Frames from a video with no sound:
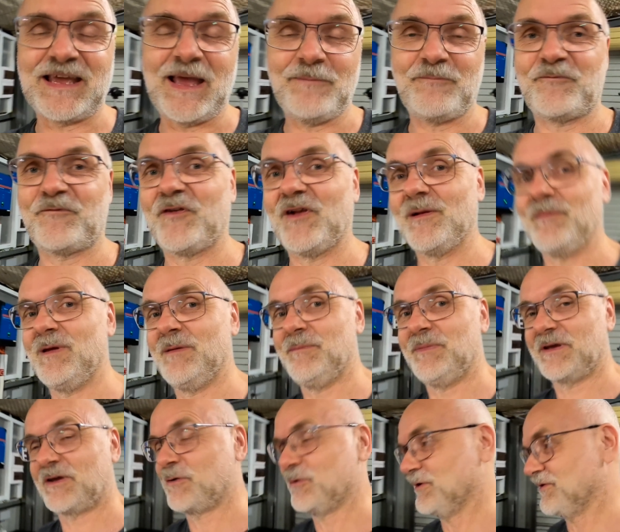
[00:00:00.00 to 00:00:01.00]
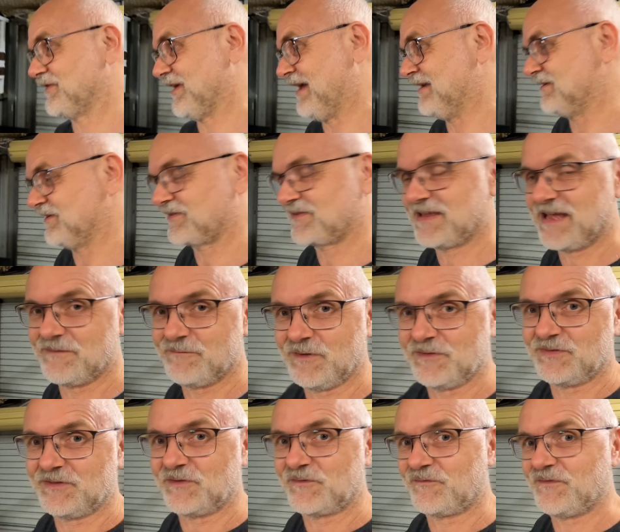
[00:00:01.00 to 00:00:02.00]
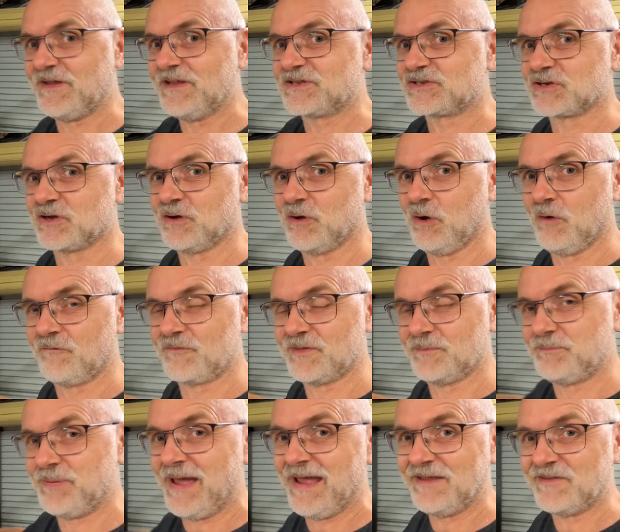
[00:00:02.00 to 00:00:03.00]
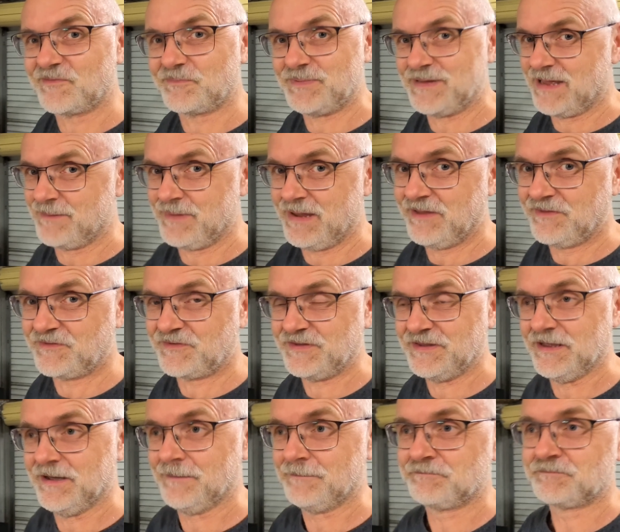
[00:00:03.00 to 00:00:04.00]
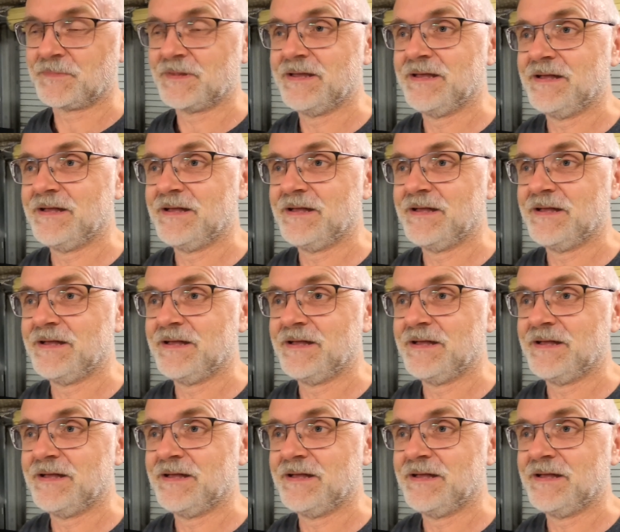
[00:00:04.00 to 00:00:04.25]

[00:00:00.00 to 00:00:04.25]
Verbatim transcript: kept filming because I discovered this feature of the Pace BMS here.